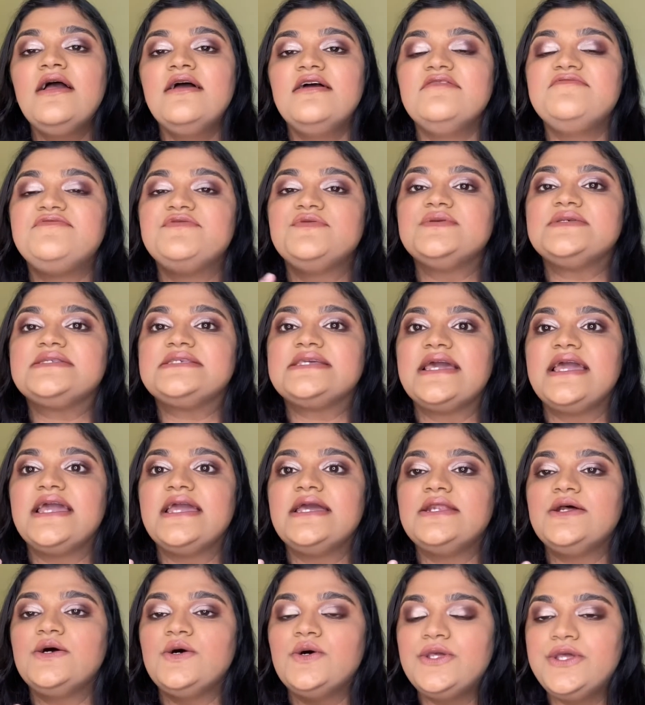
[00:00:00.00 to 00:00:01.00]
If you stay
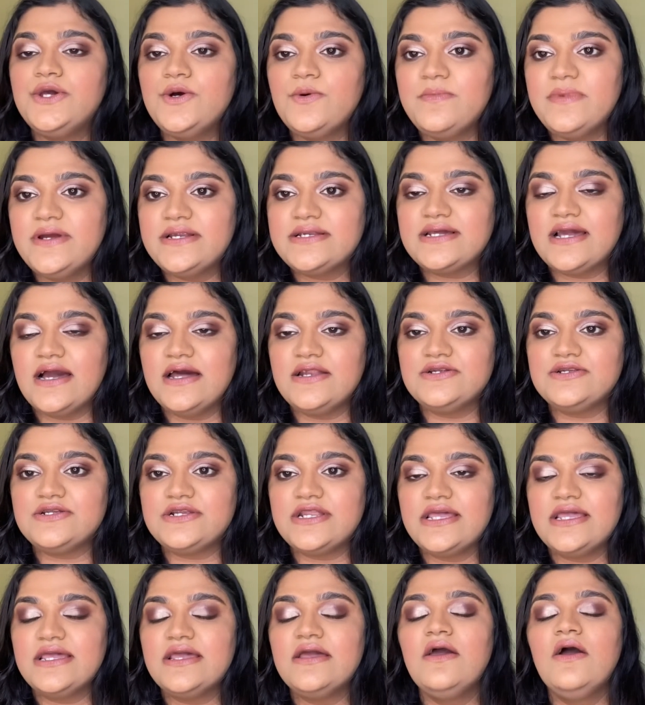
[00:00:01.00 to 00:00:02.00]
in a humid
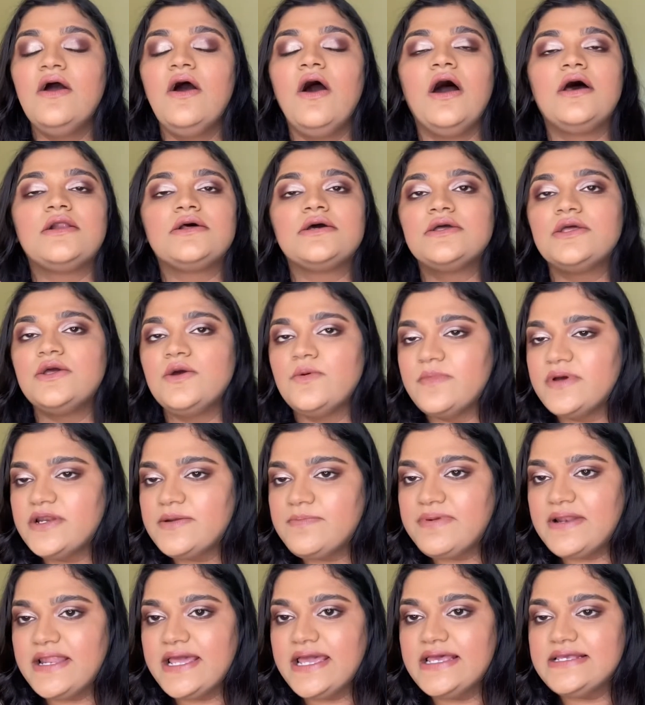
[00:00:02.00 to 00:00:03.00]
country or a humid
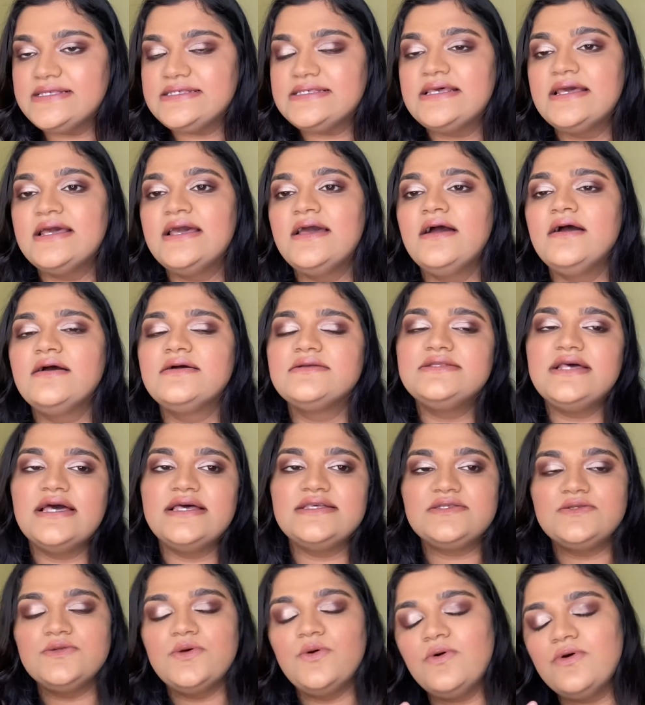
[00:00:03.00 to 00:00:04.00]
place,
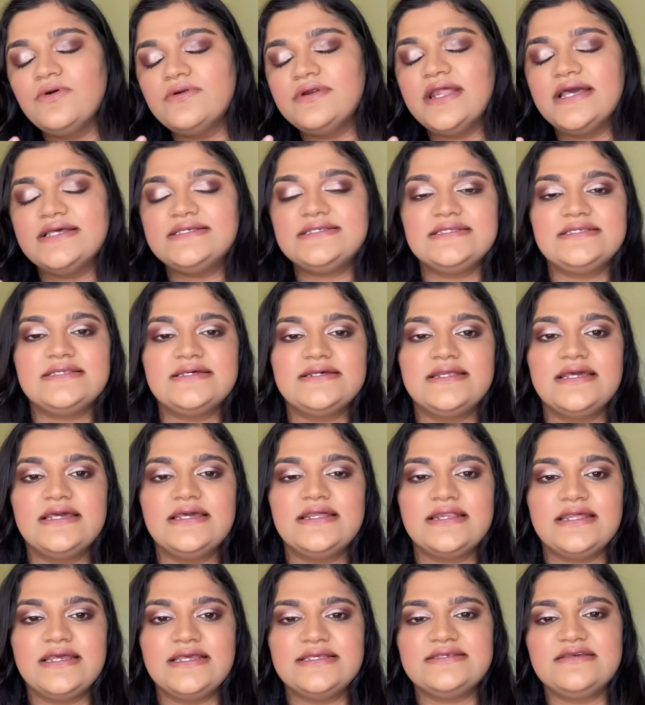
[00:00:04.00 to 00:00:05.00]
there's no necessary
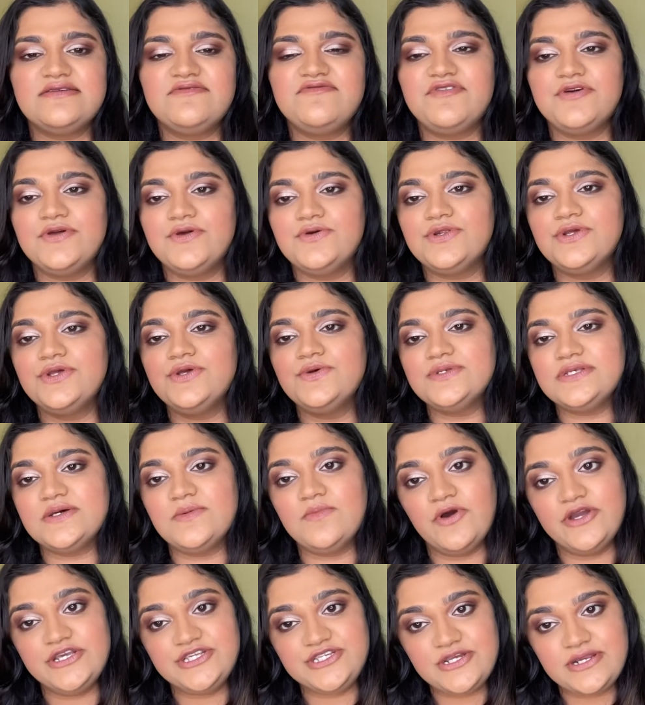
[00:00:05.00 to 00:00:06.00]
reason for you to use a
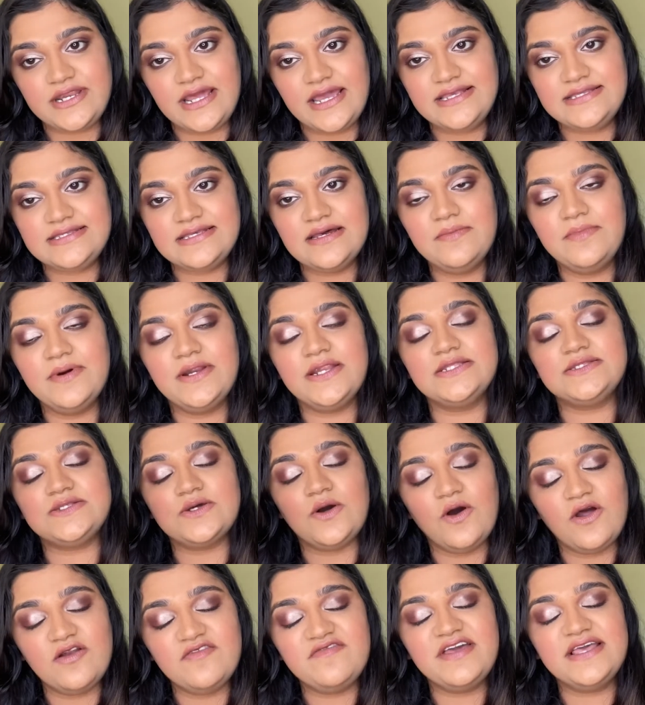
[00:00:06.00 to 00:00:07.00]
moisturizer, but it's
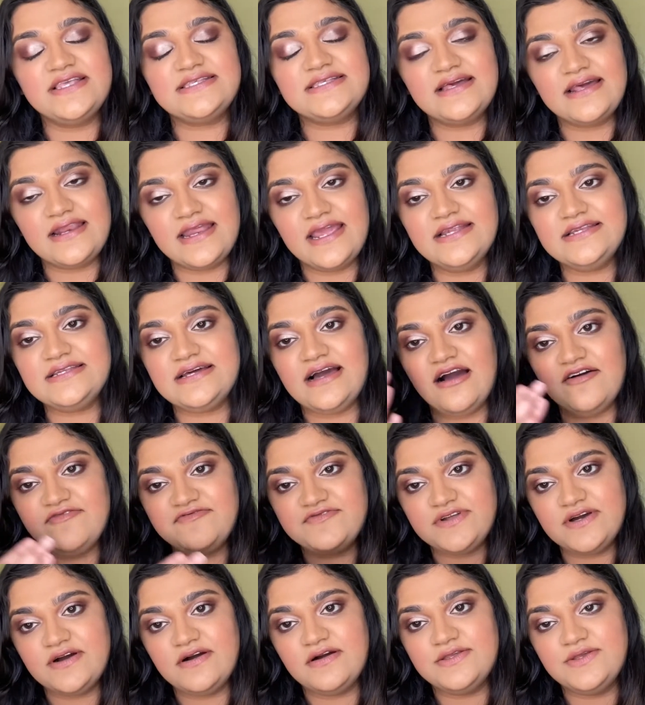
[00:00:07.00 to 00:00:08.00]
always great
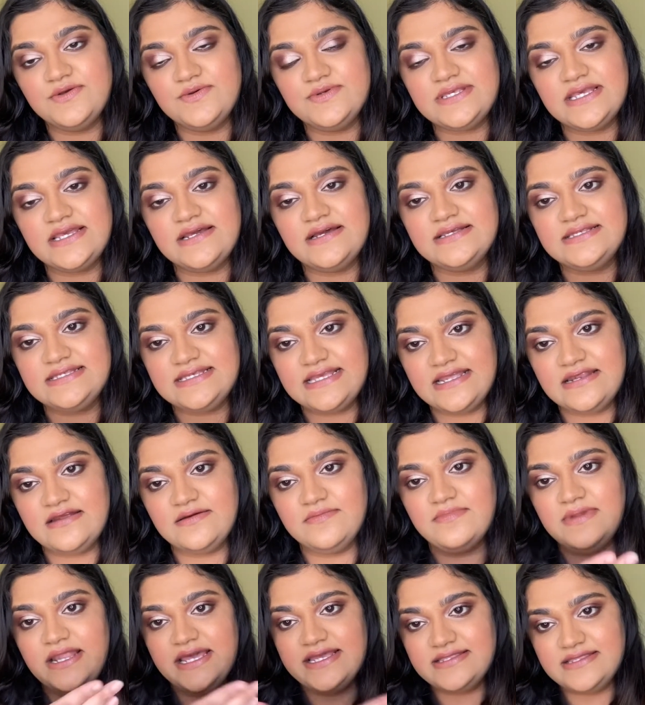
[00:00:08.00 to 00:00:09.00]
after using a
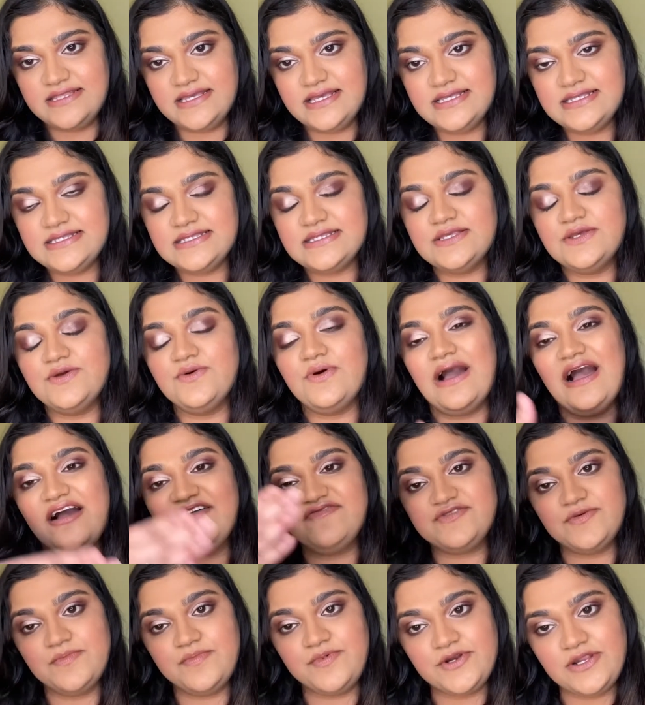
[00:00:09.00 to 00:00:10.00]
serum like this, you
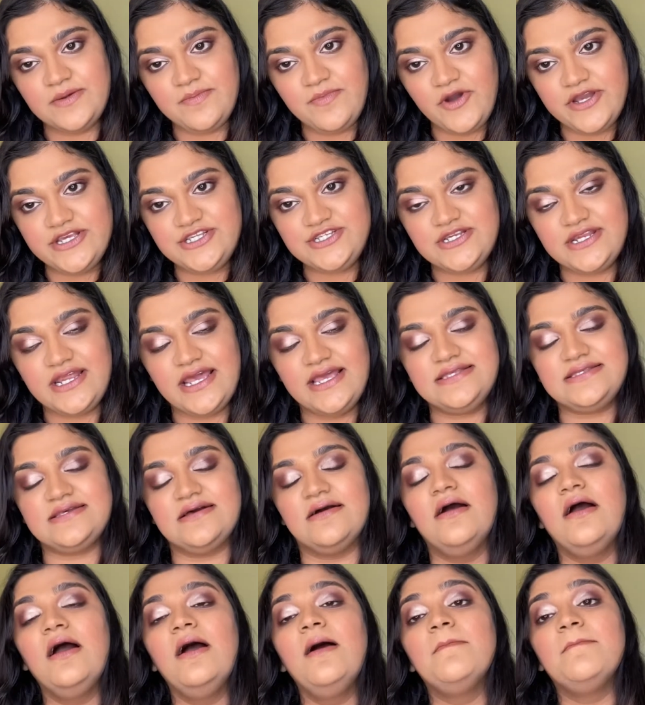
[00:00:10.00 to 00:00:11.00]
have to put a moisturizer.
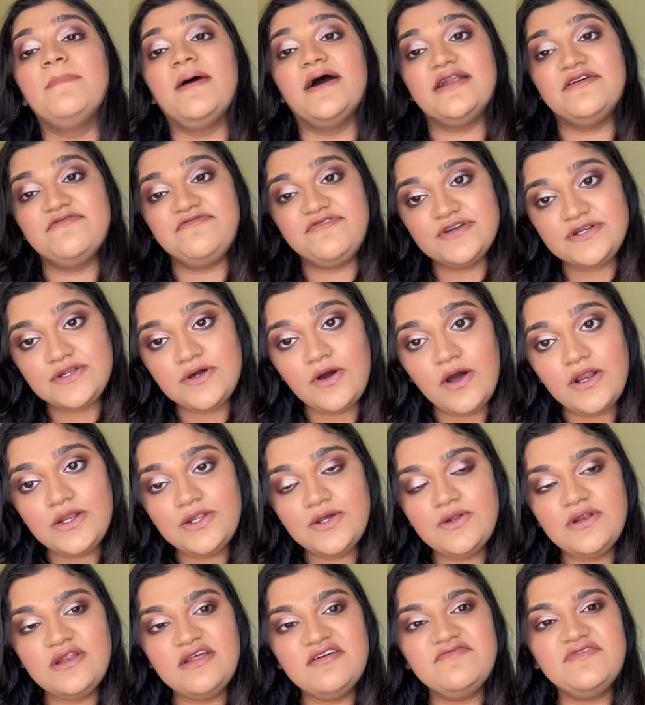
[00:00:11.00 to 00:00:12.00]
But if at all
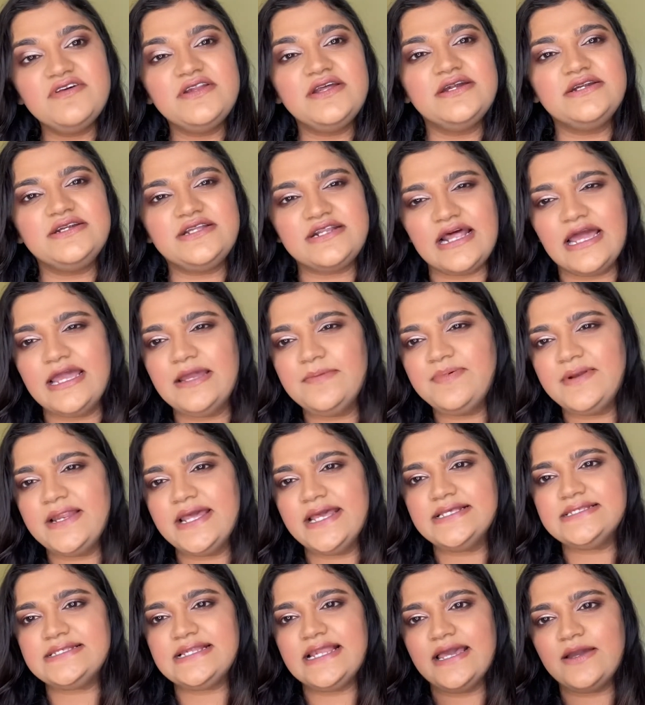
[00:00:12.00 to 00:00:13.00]
you live in a dry
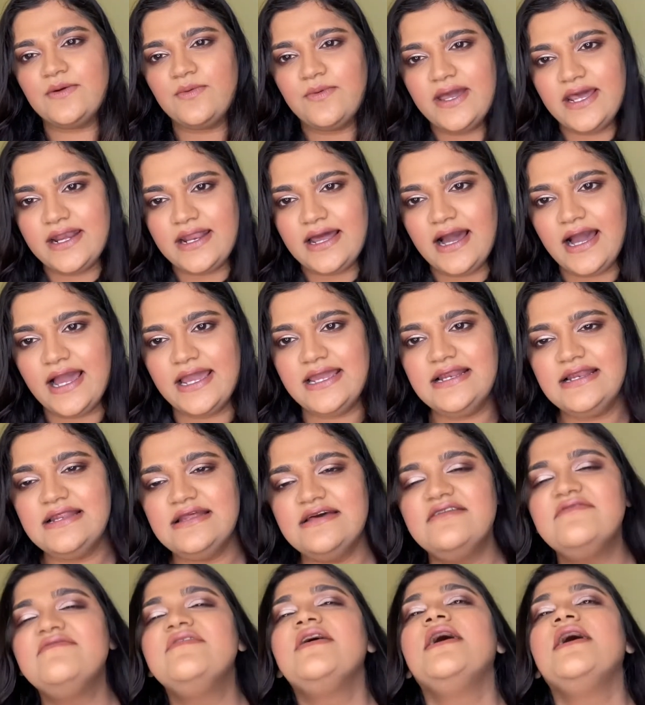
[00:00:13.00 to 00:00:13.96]
place like where I live,